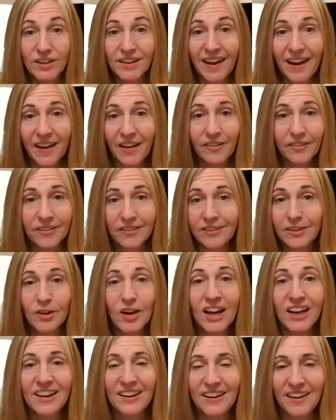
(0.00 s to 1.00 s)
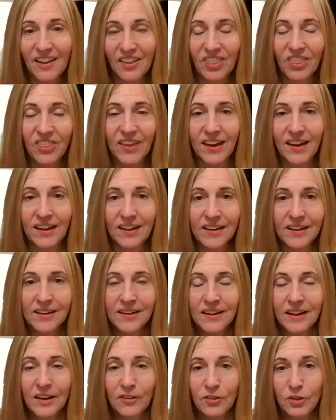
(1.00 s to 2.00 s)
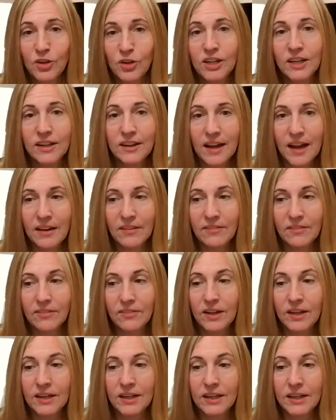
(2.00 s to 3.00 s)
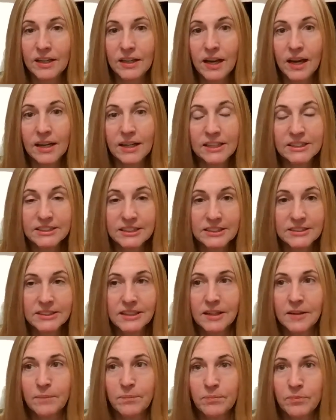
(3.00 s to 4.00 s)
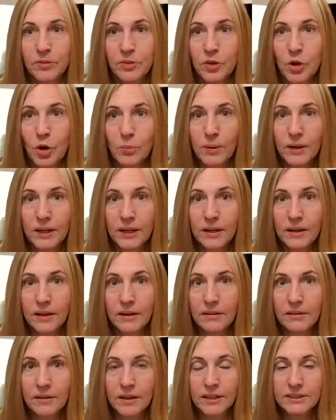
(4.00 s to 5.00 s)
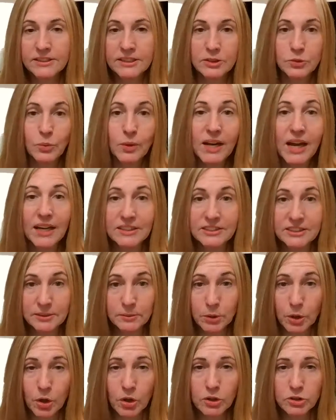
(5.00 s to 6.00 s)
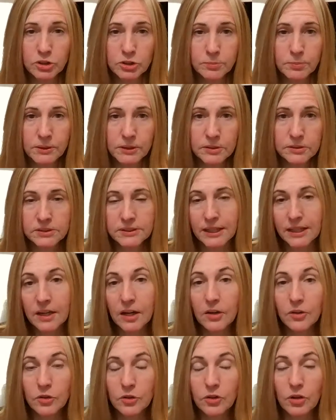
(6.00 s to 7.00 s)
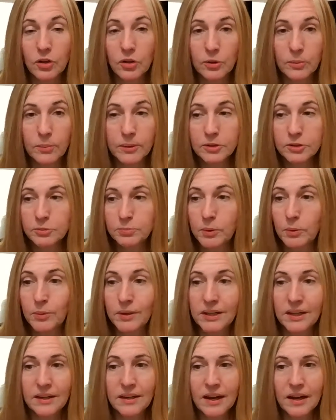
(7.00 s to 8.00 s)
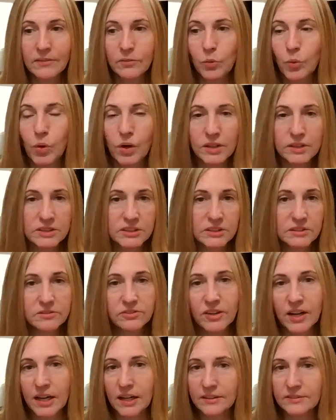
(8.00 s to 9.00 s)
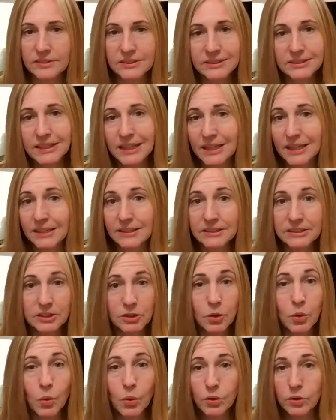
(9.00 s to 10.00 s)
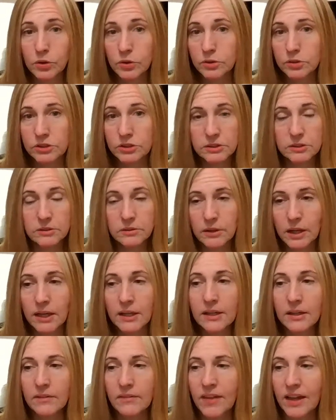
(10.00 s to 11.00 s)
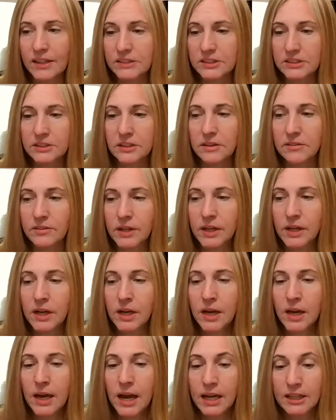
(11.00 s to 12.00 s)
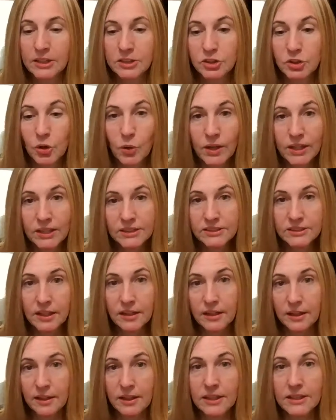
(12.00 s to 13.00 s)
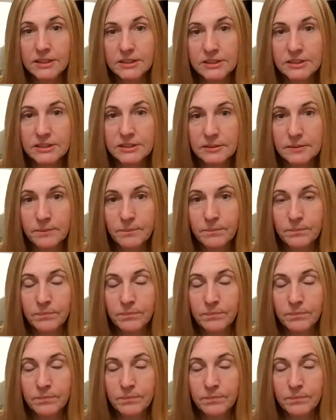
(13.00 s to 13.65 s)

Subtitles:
were down. You had nothing if you didn't have any. And he says, he says we had some large bills like $100 bills, but we didn't have ones and fives and tens and quarters and any of that stuff. And so he said in his,